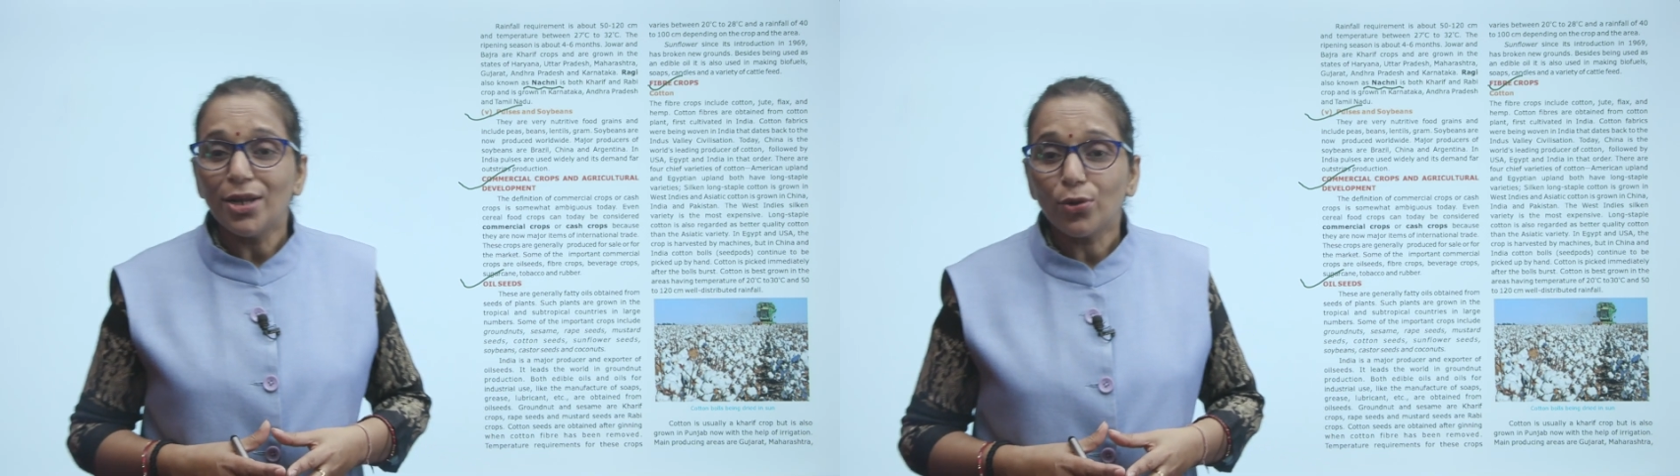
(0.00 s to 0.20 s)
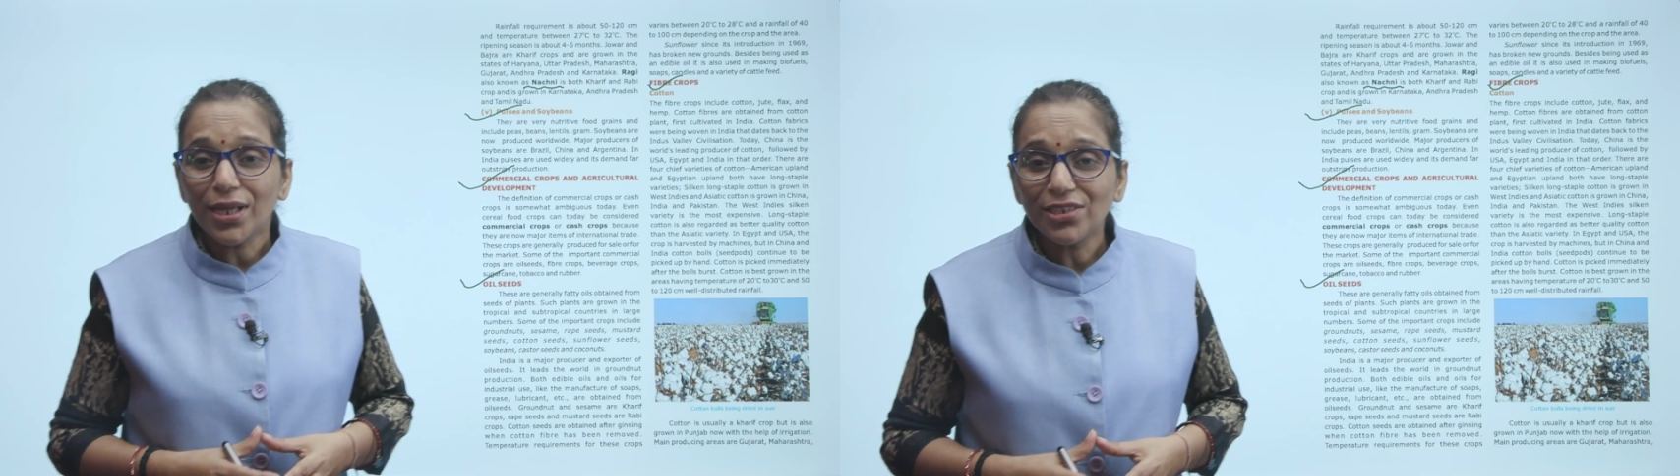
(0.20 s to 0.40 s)

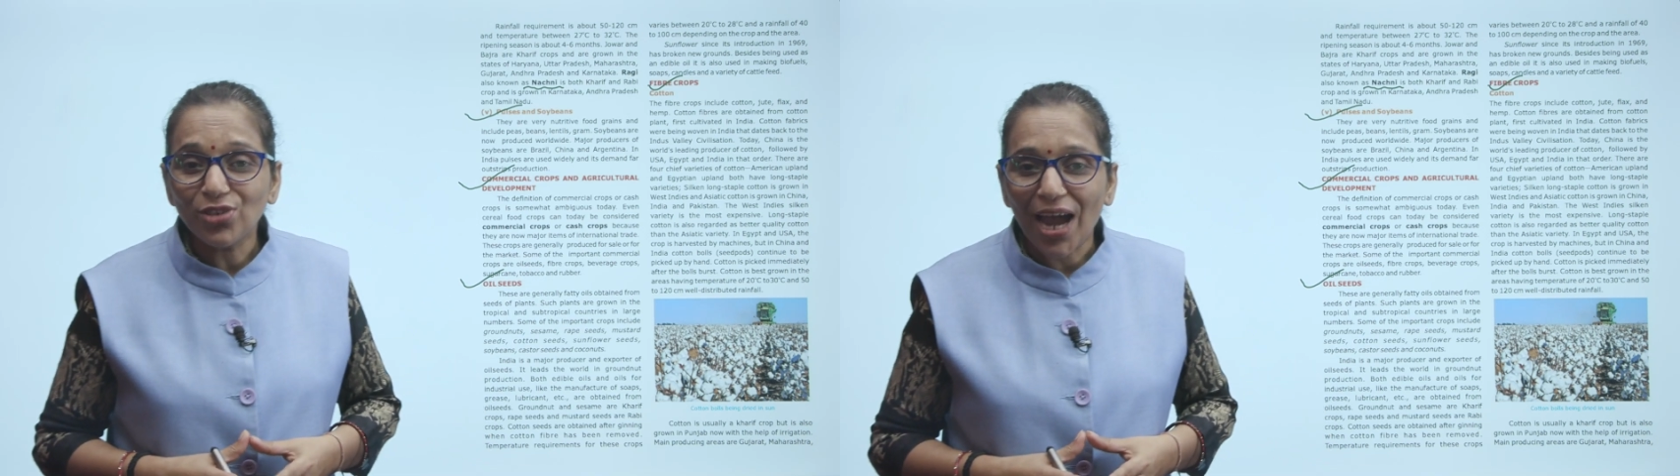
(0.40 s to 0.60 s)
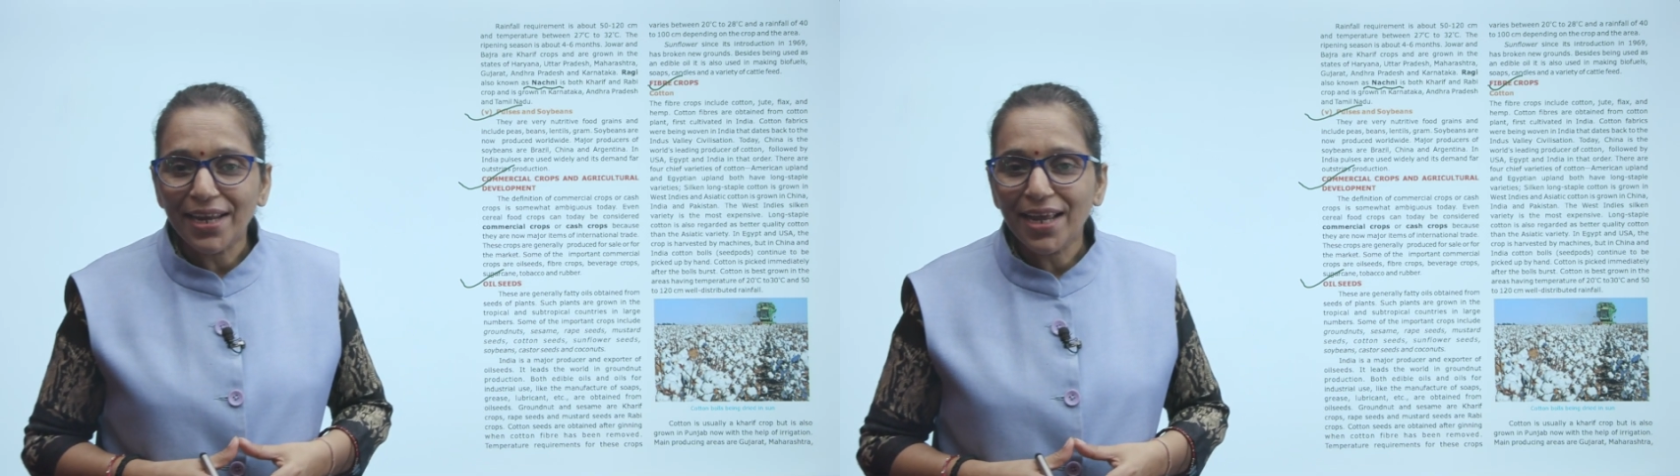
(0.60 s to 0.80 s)
Today,
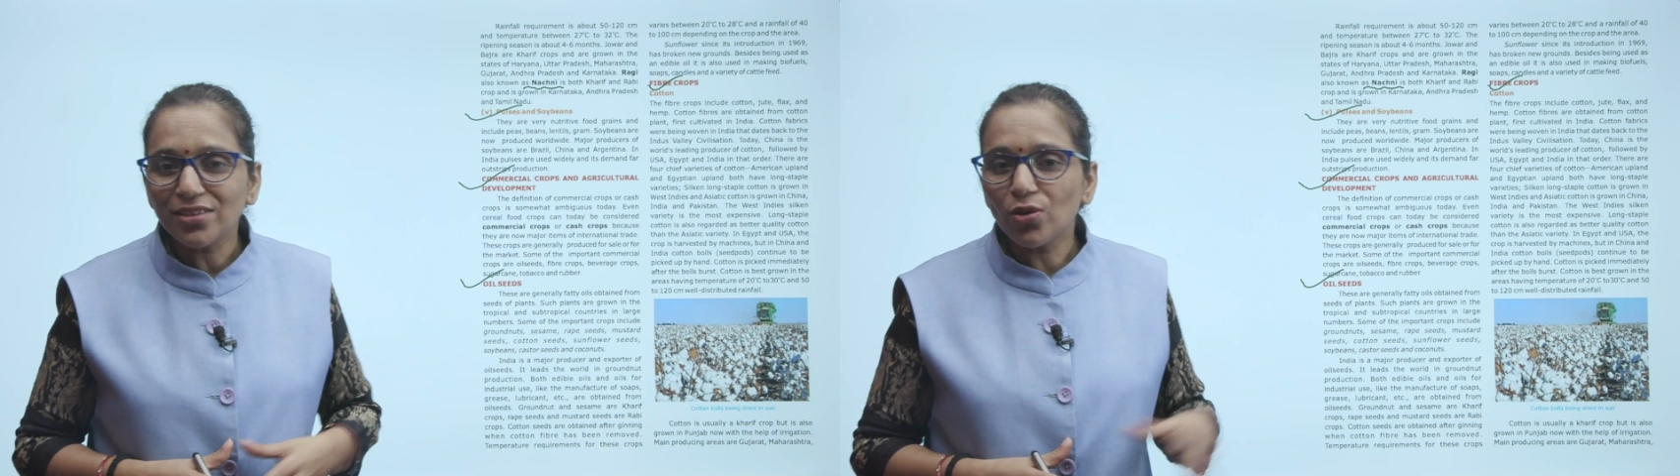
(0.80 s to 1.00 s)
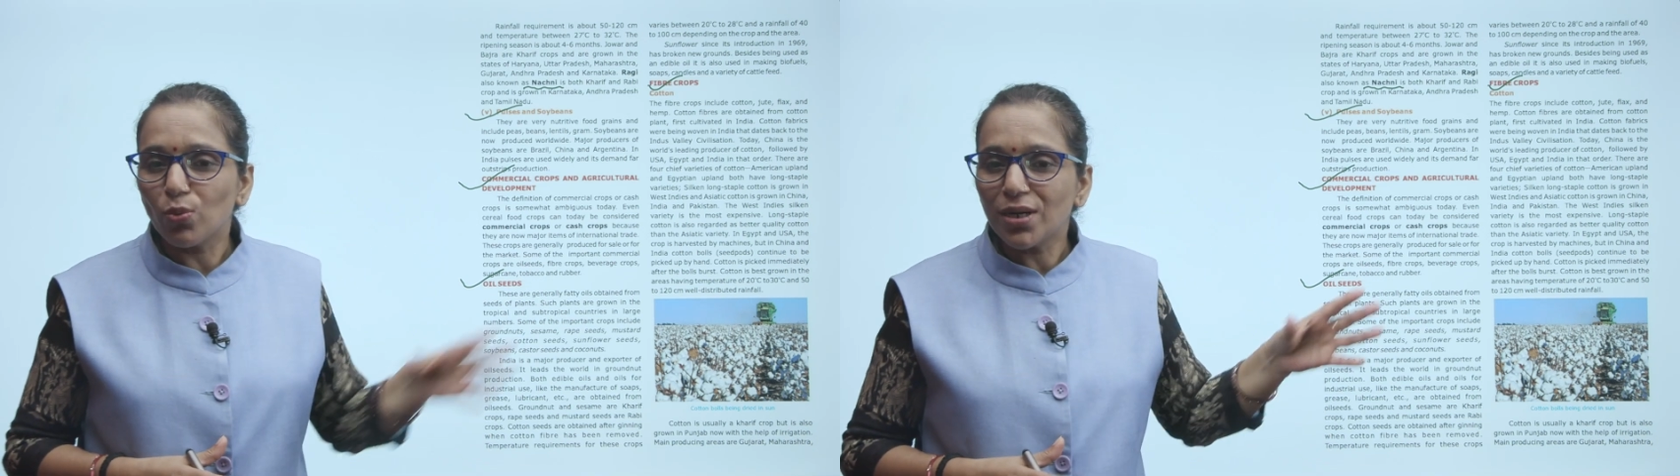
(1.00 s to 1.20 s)
China
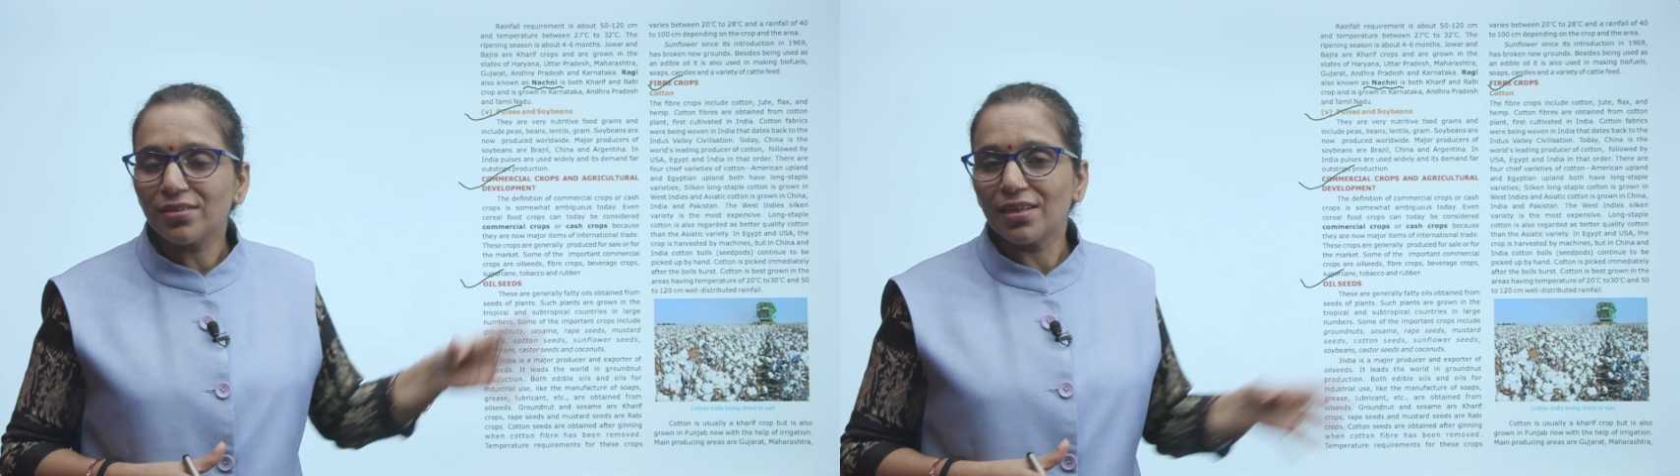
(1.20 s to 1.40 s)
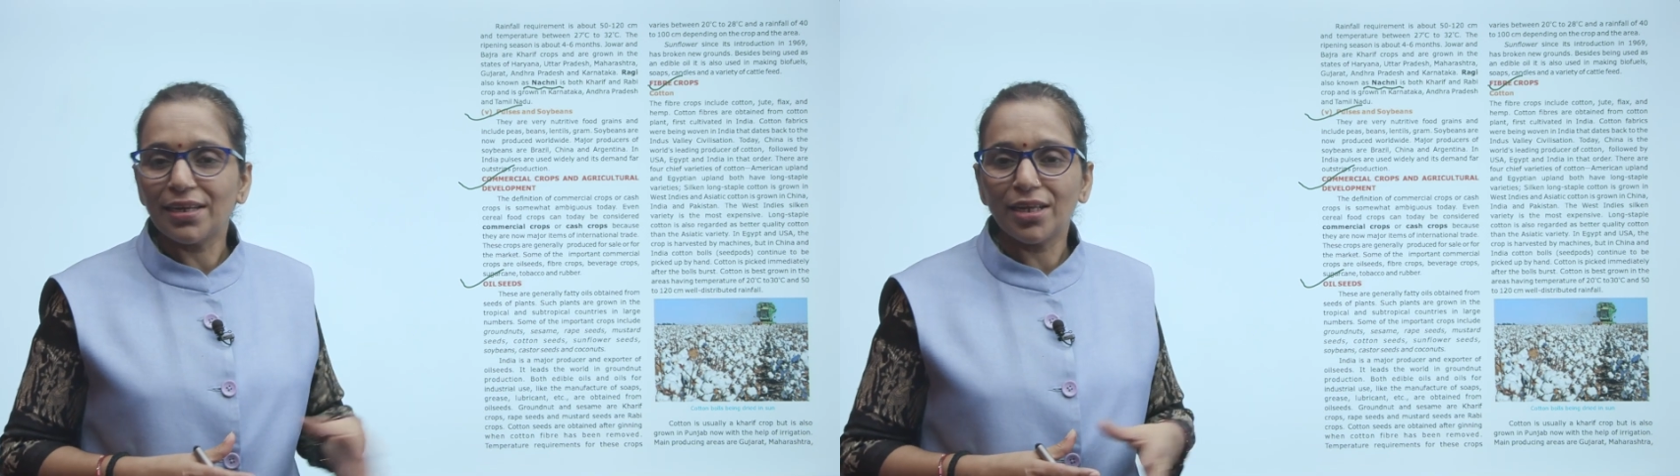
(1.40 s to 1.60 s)
is the
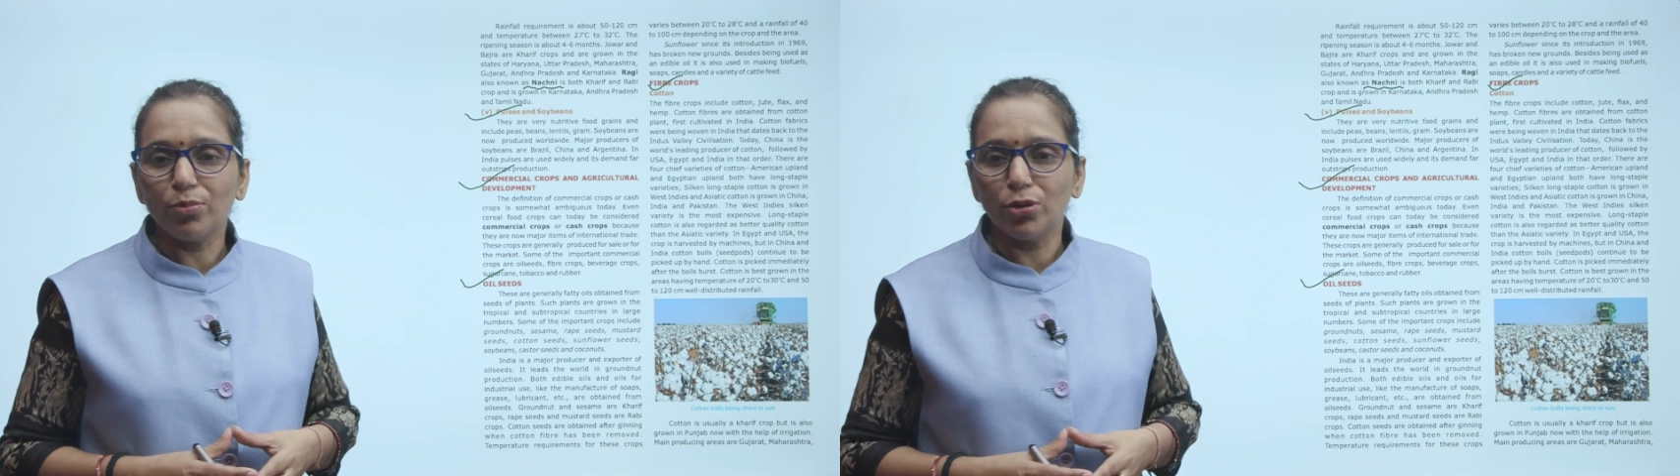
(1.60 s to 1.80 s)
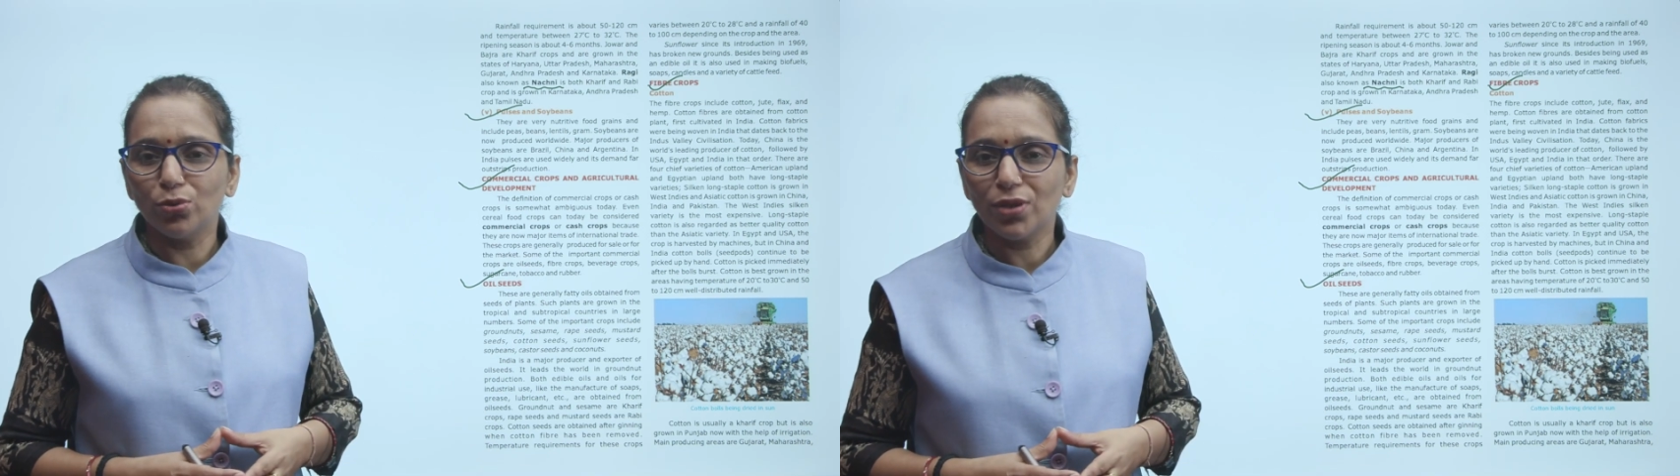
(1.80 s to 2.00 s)
world's leading
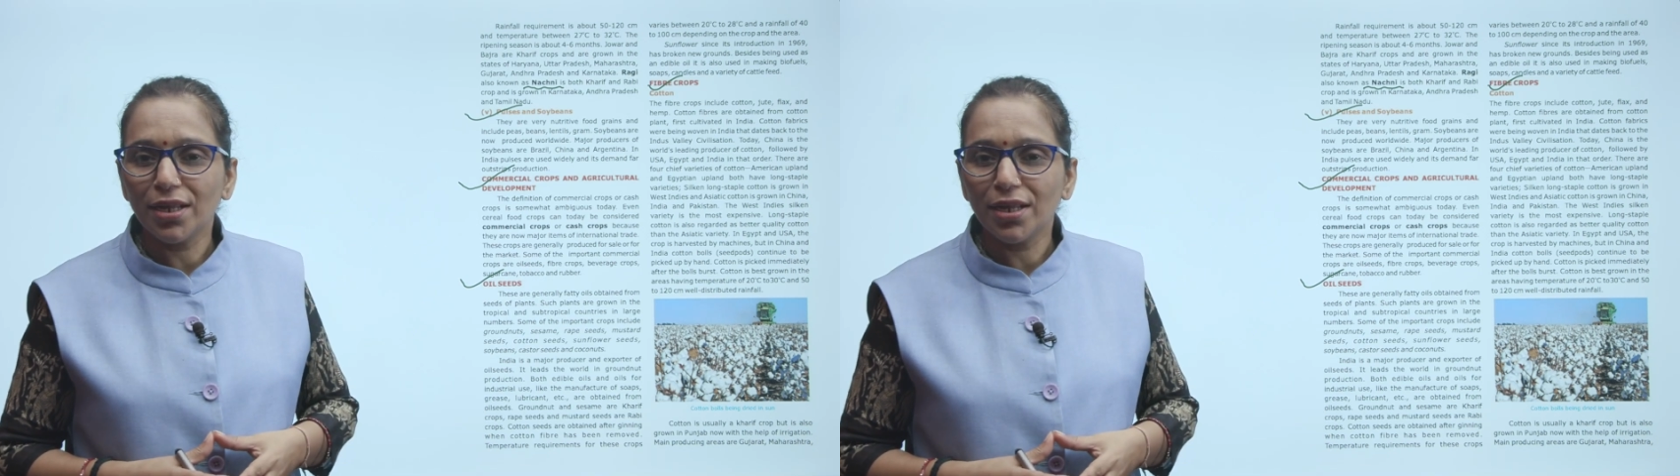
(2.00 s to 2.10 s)
producer